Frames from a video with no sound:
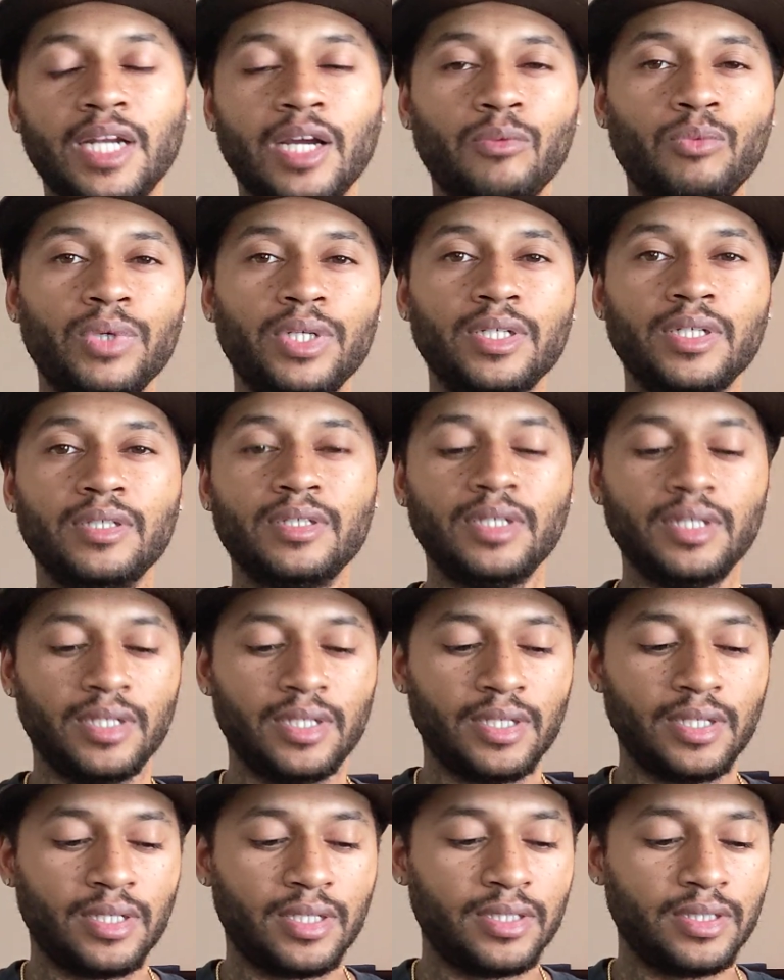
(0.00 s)
that I want to,
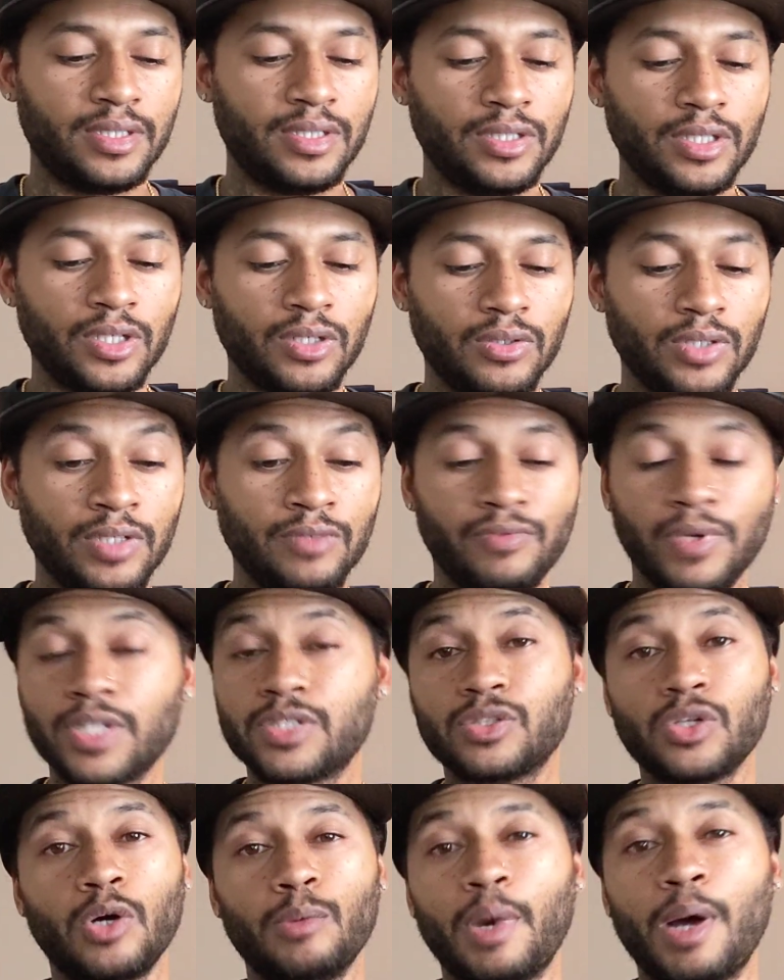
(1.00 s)
you know,
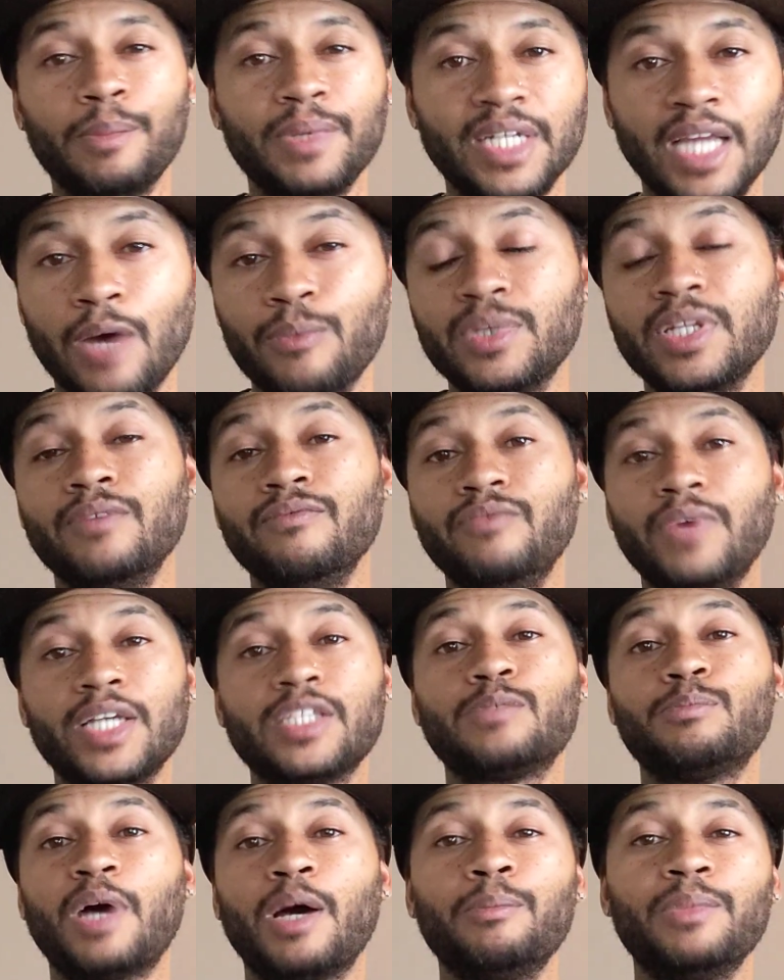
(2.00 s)
invest all my money. I want to
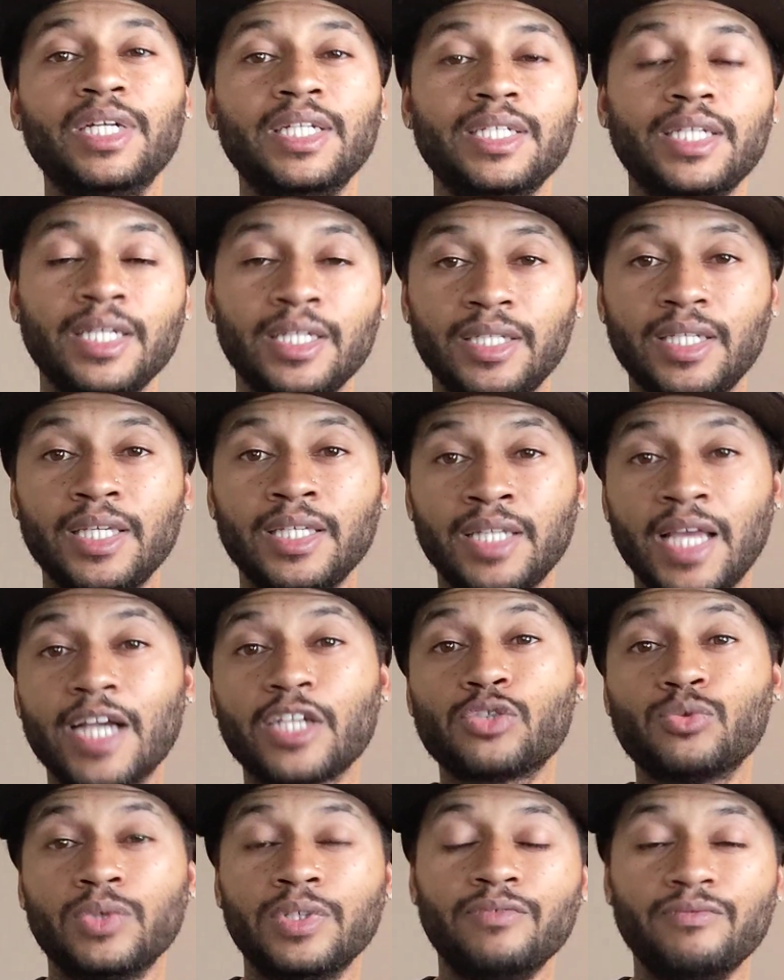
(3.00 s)
invest my money in
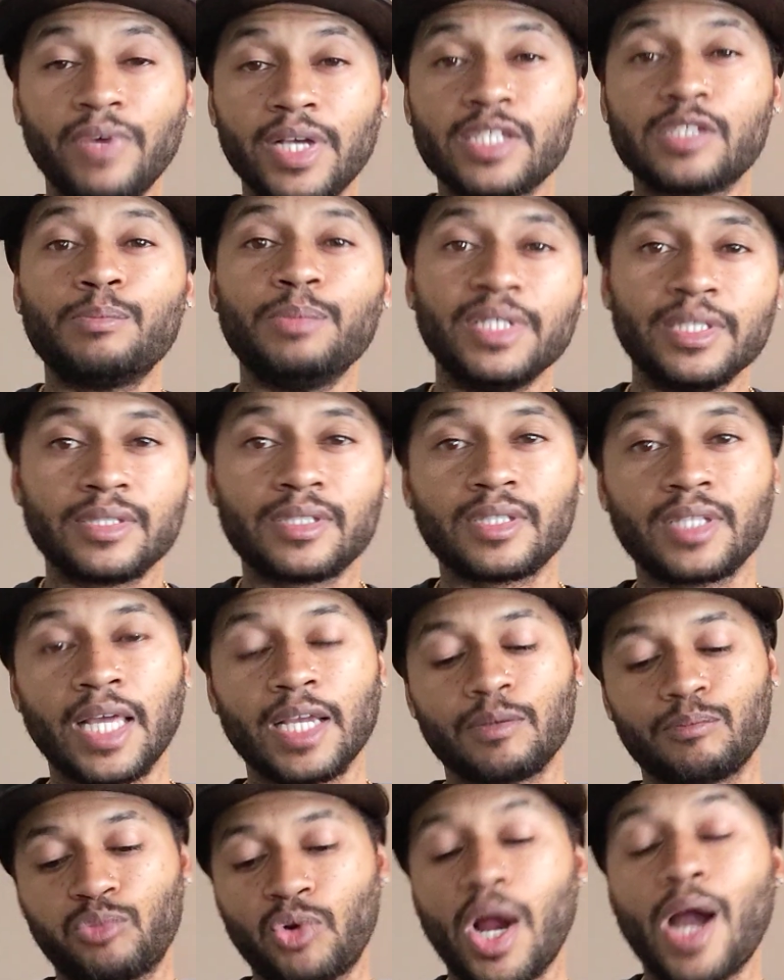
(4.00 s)
actual investments
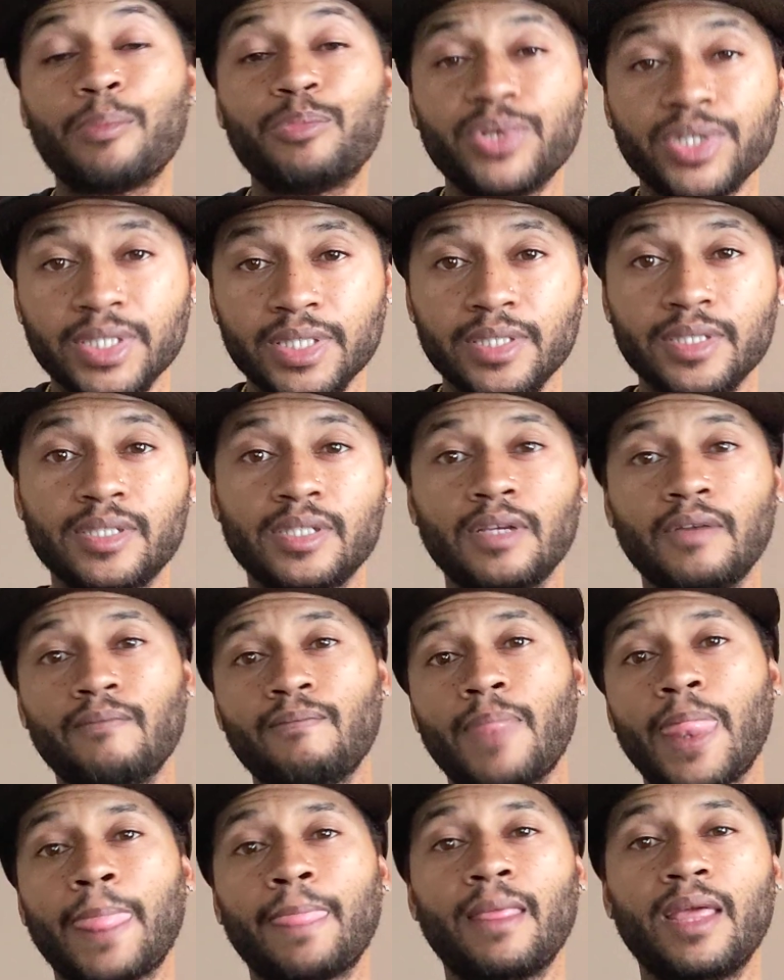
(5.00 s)
like properties
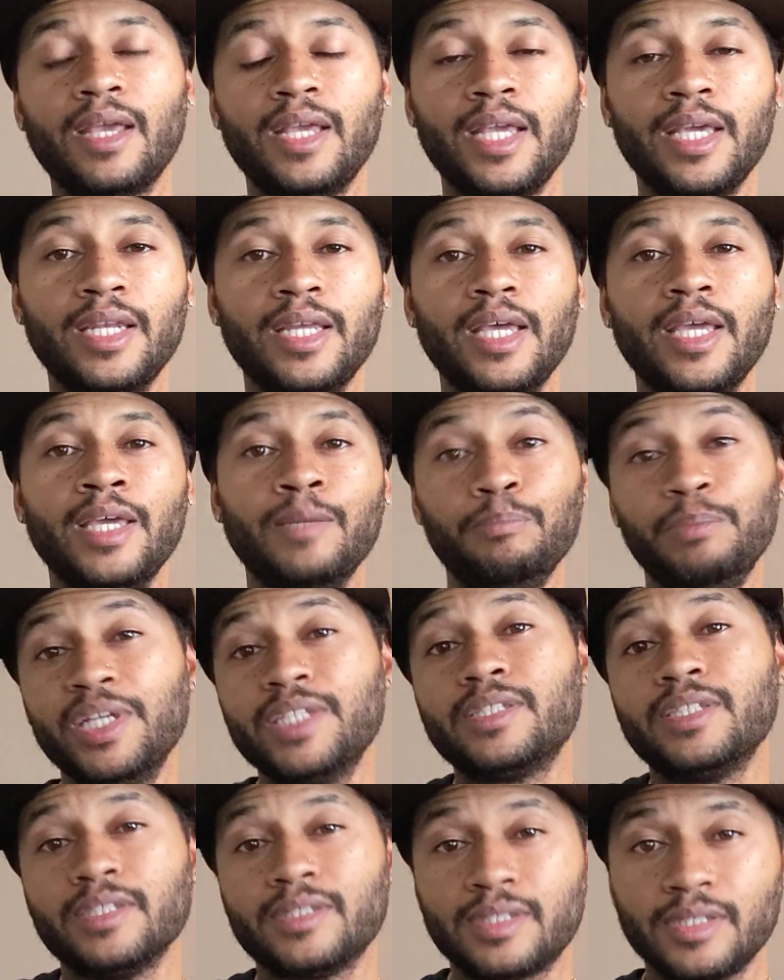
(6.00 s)
and
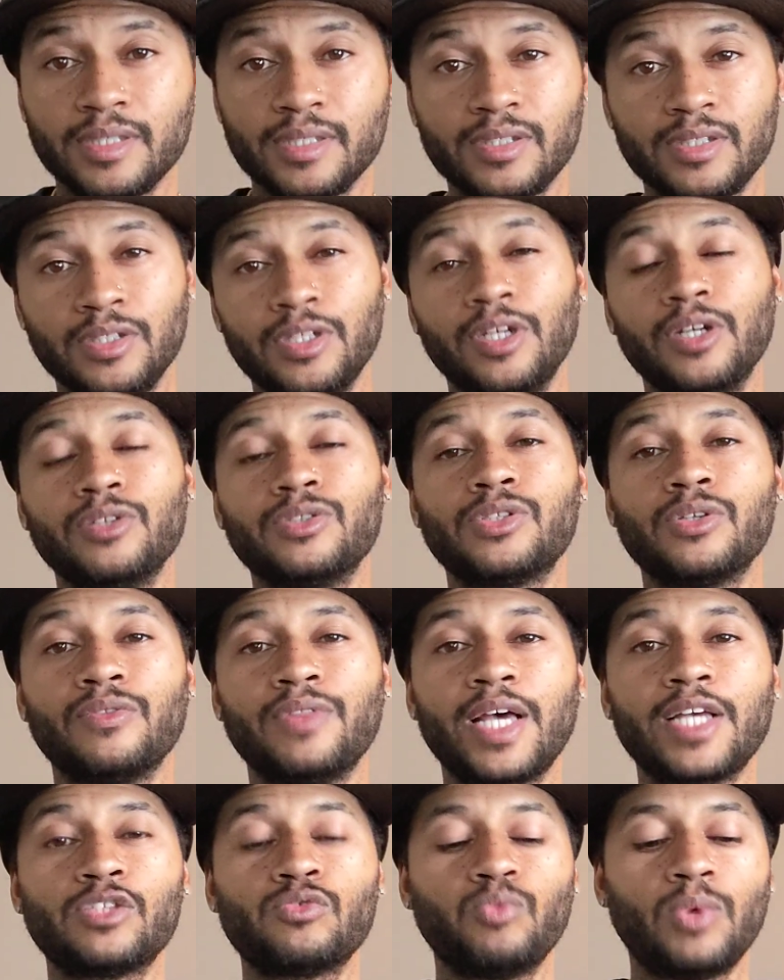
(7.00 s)
businesses, you know. So
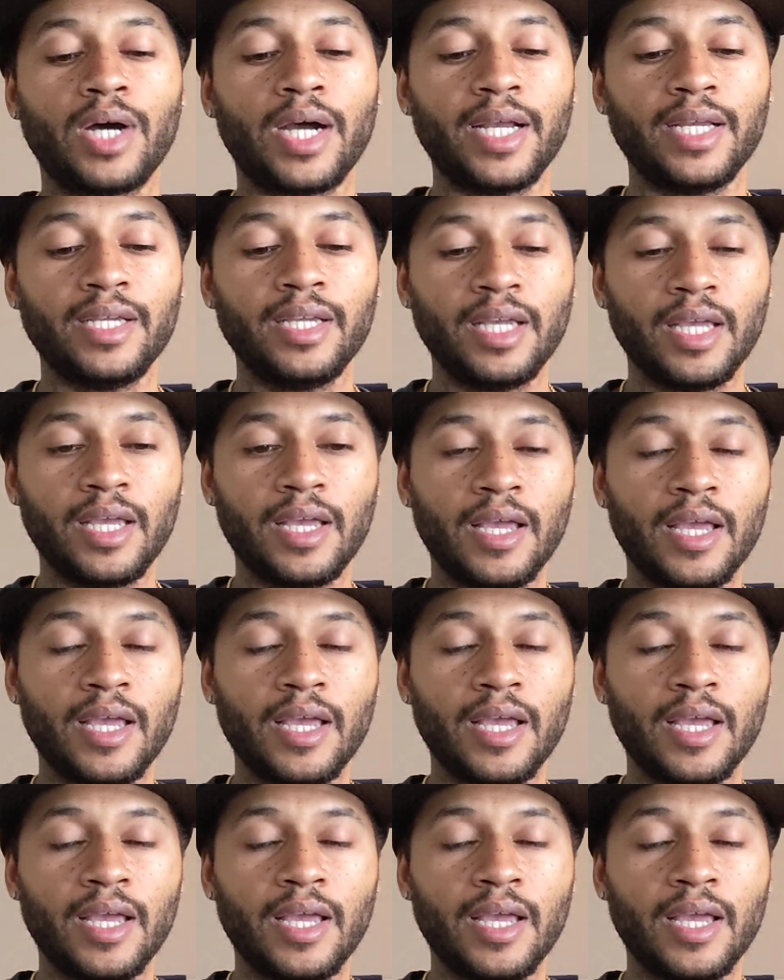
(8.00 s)
that's why